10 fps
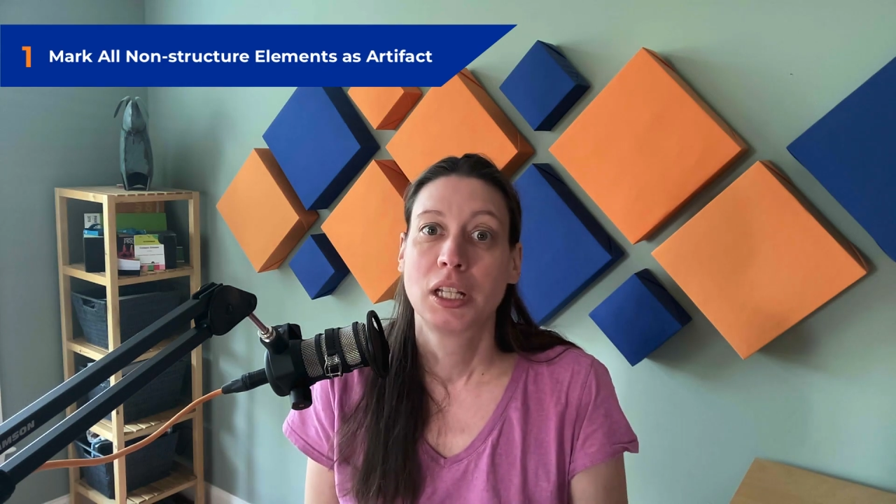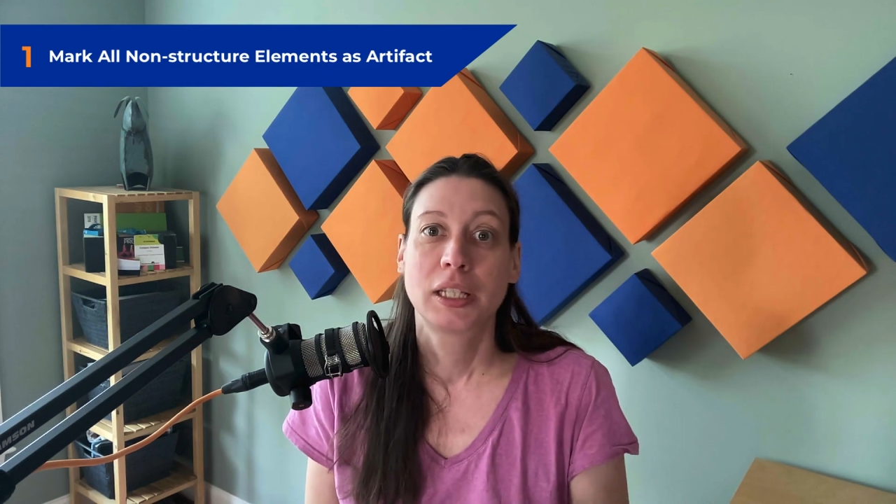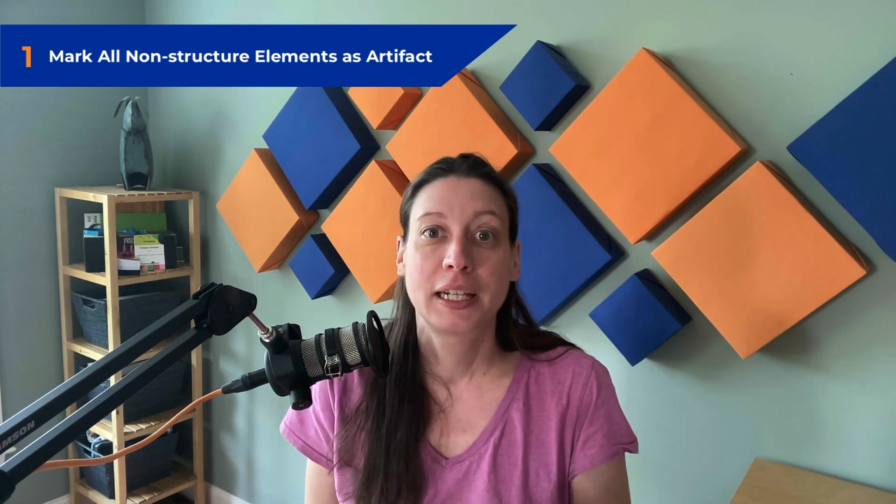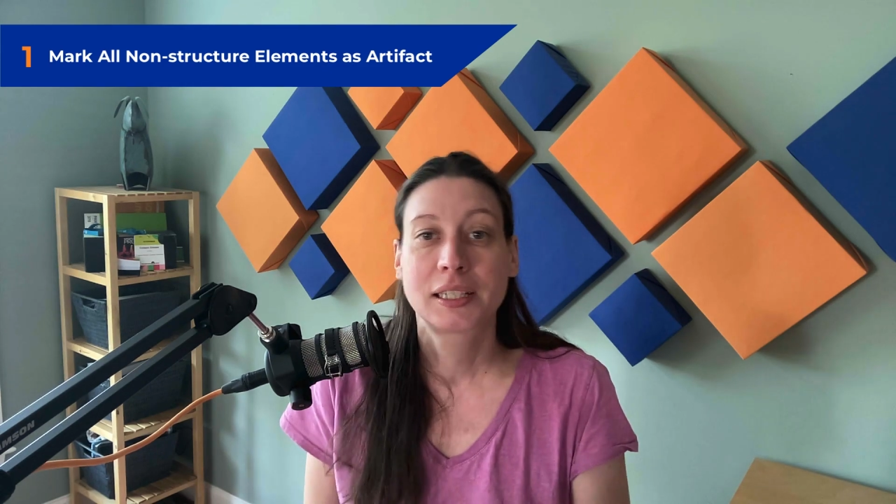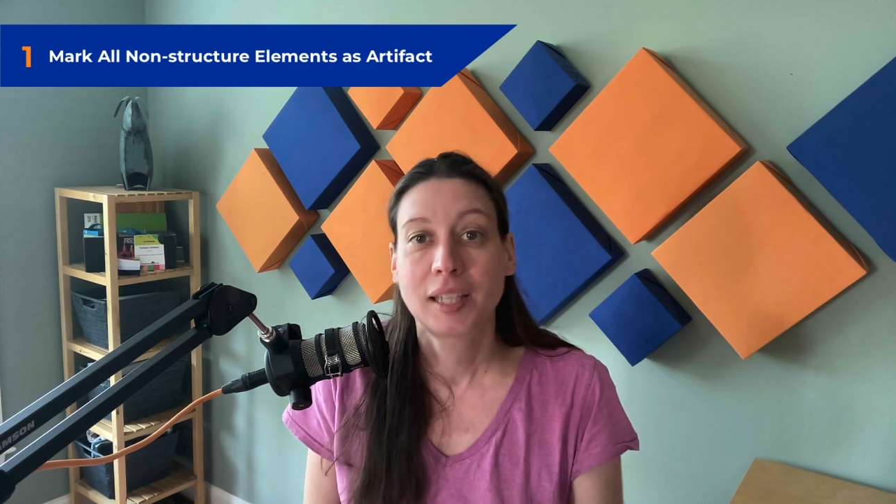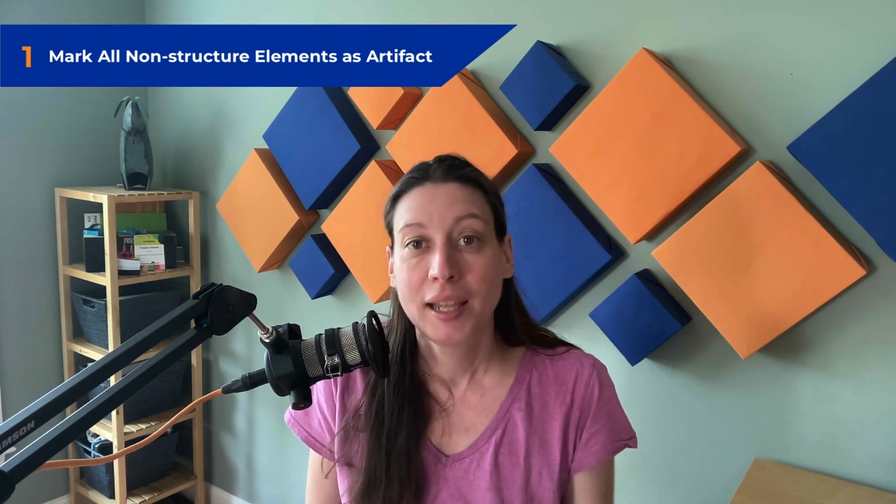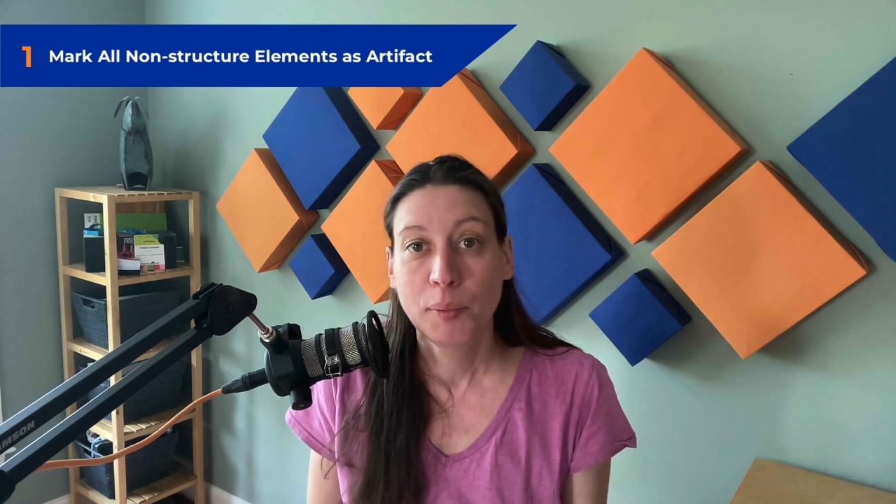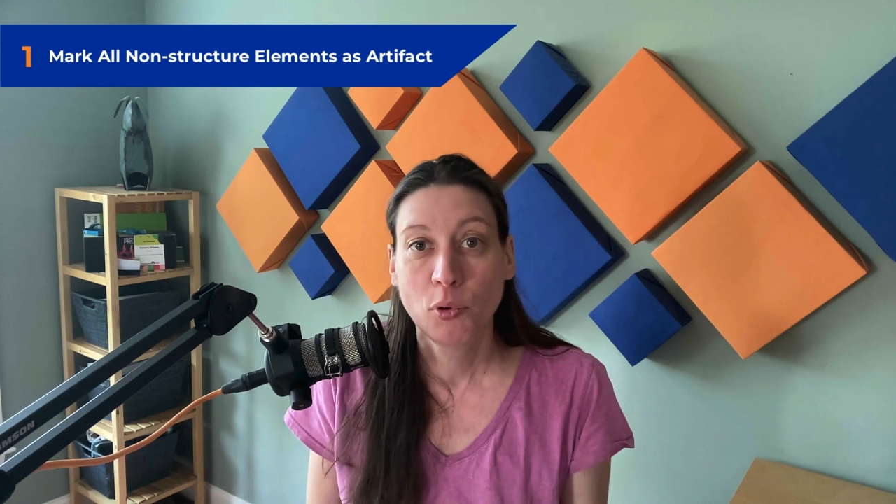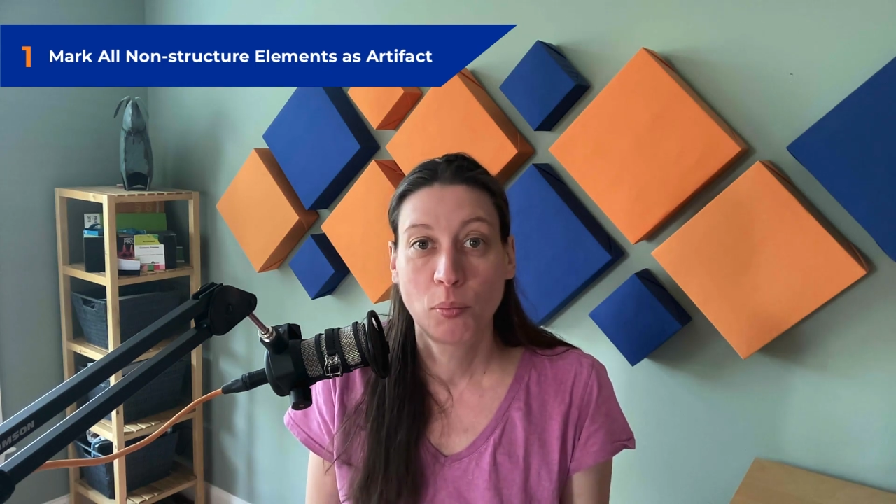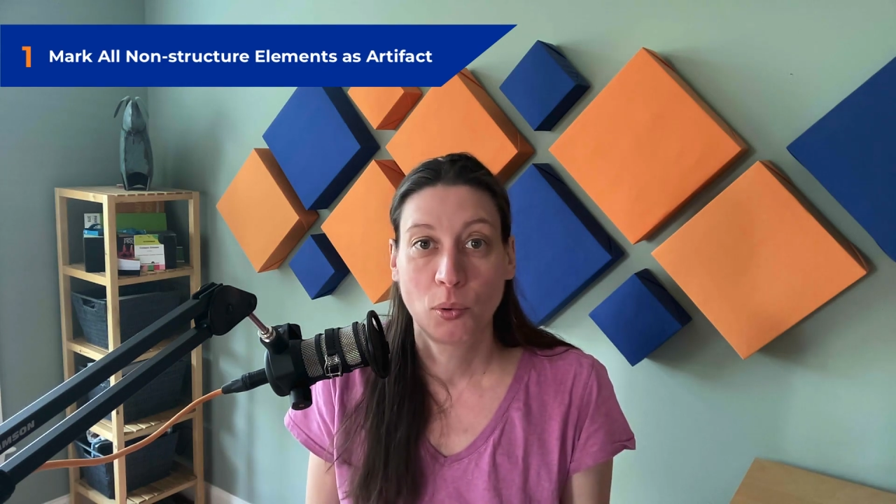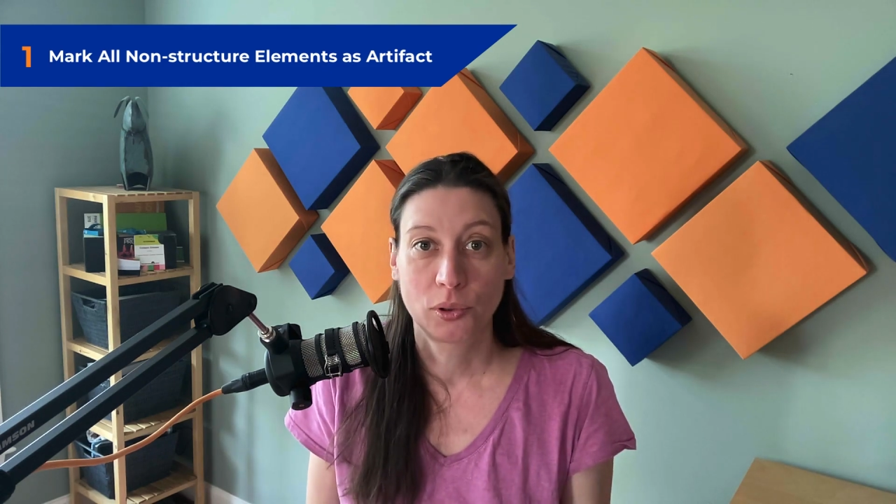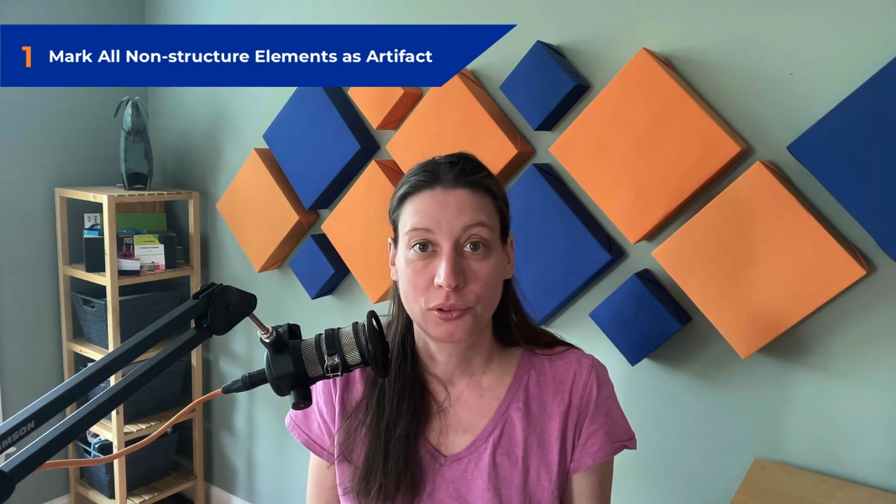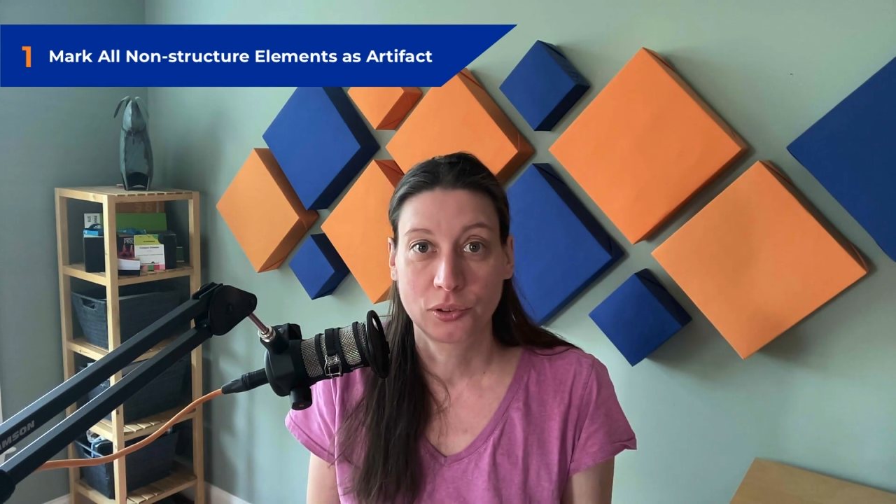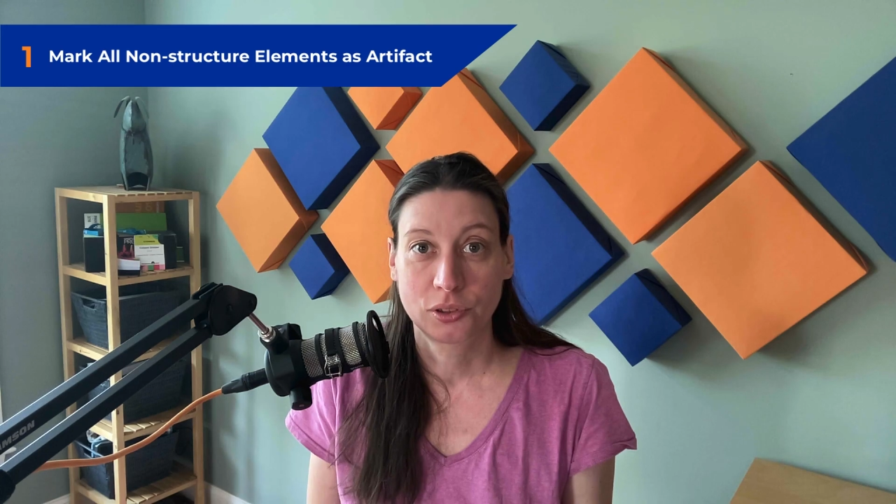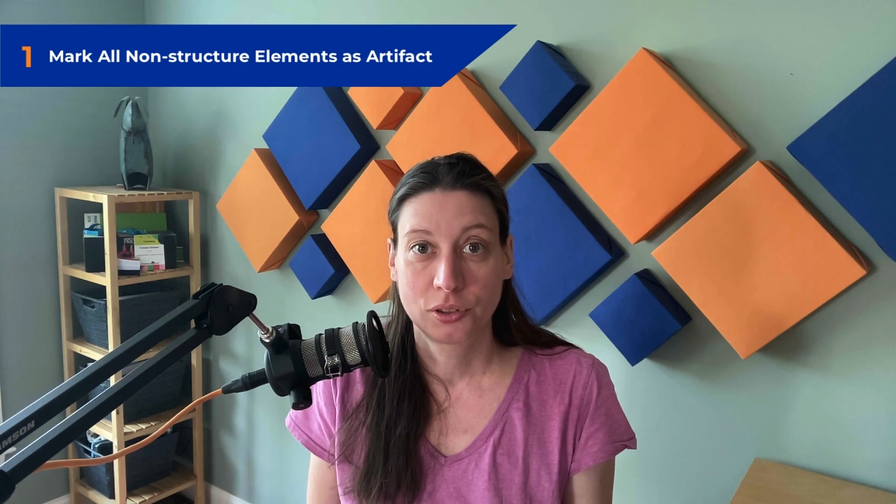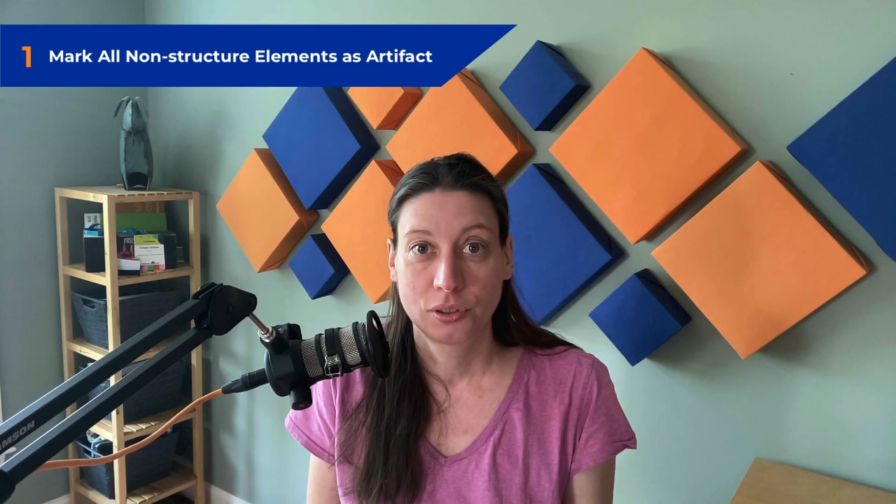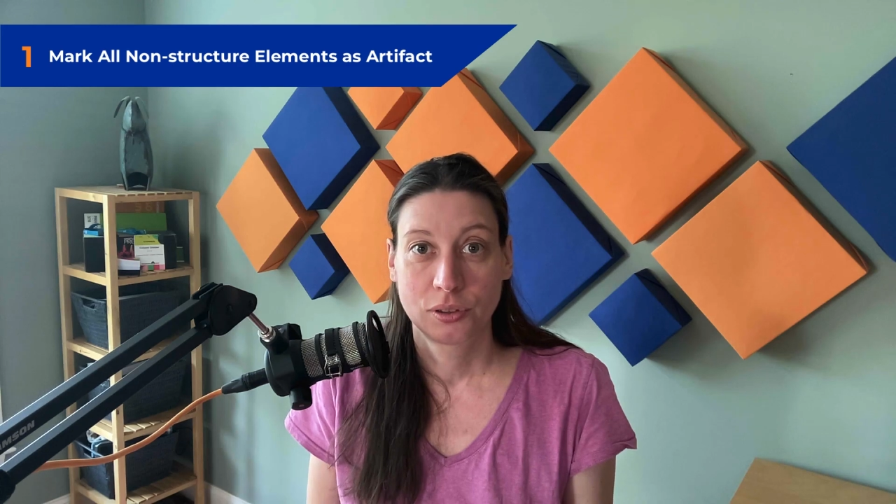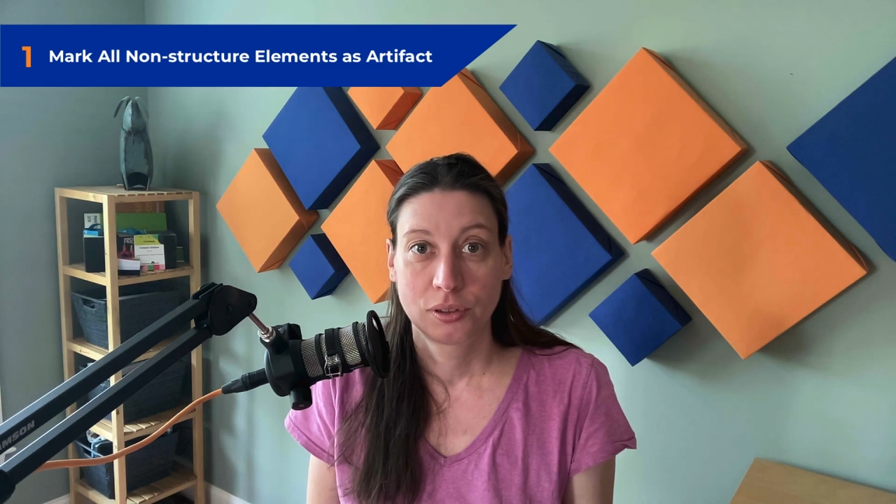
like table borders.